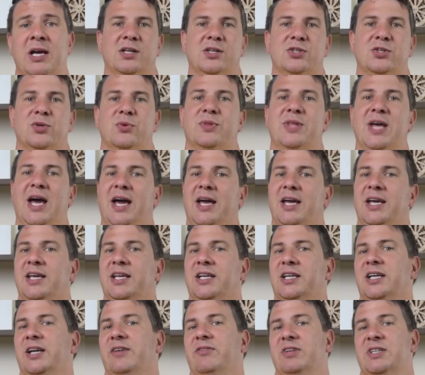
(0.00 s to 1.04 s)
So that
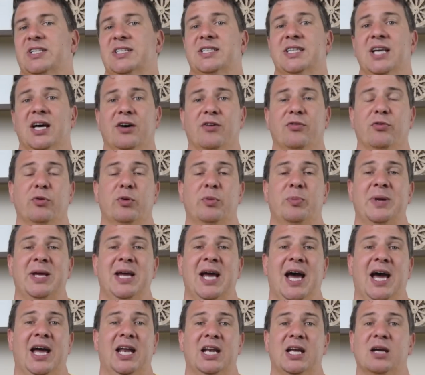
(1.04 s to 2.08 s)
in and of itself would be
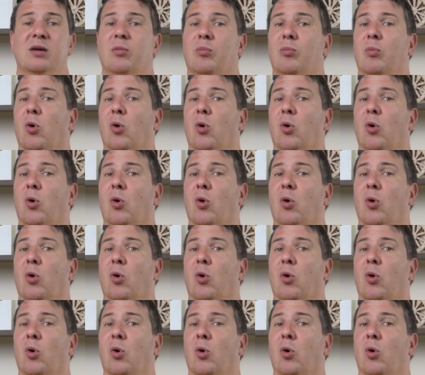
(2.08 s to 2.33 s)
adding